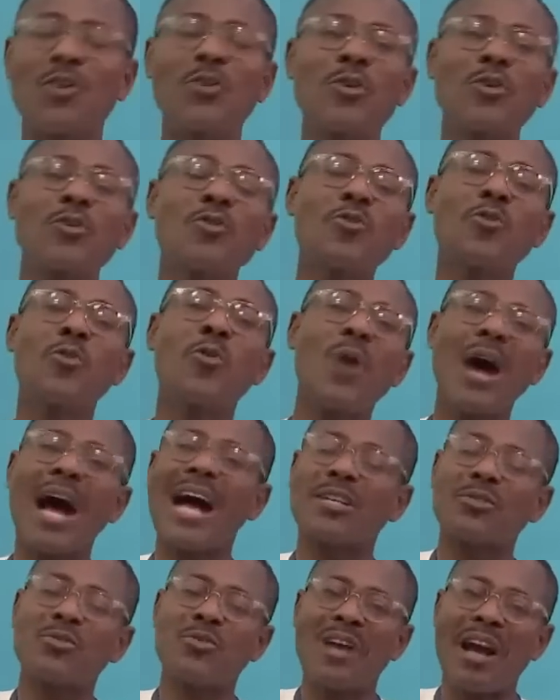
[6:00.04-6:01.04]
going to go
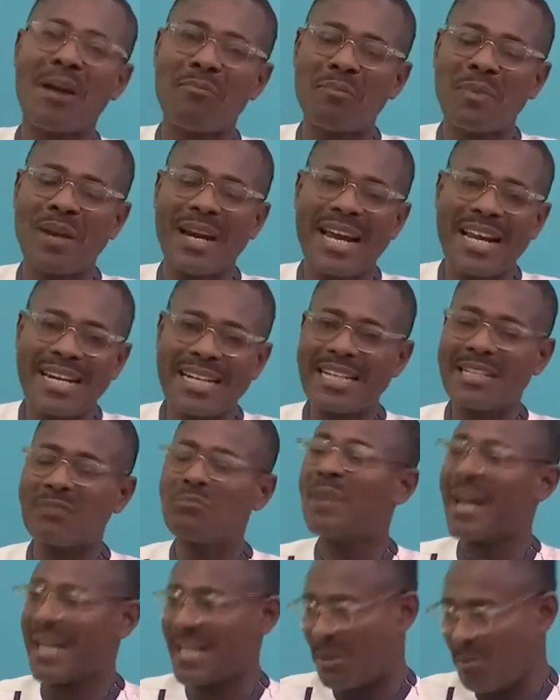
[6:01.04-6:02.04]
as we have planned
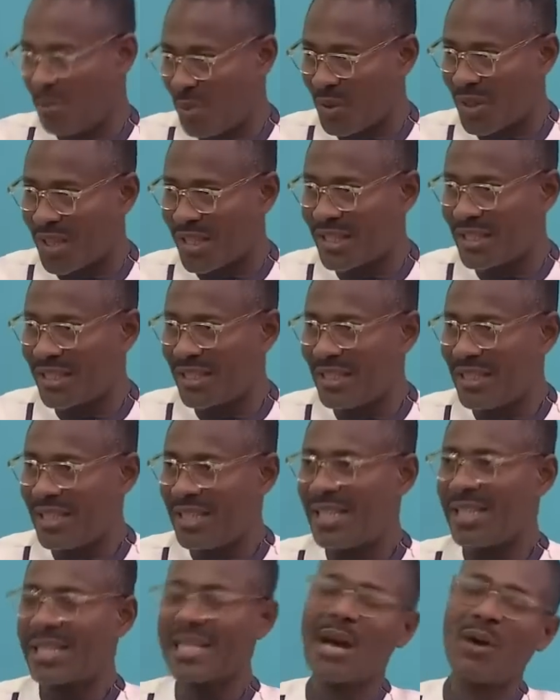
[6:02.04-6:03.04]
it by the book.
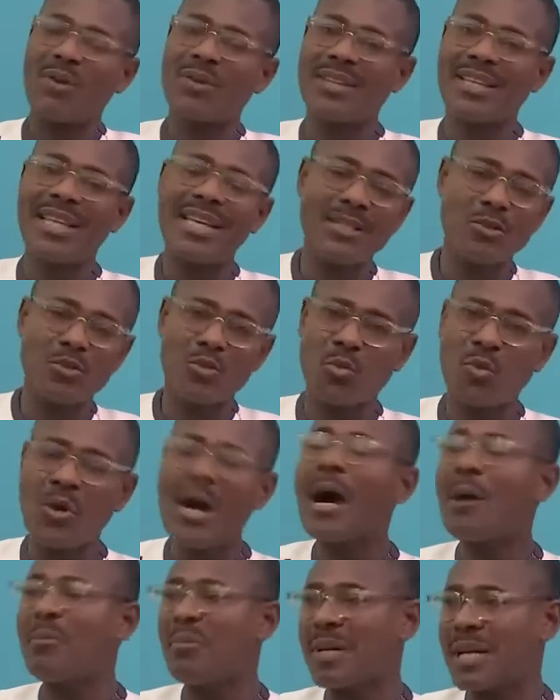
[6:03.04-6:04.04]
Now, things will
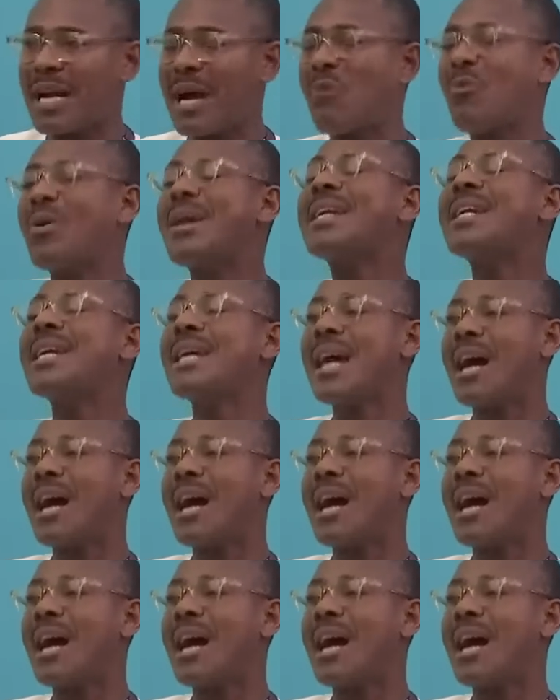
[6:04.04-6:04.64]
happen. Now, when they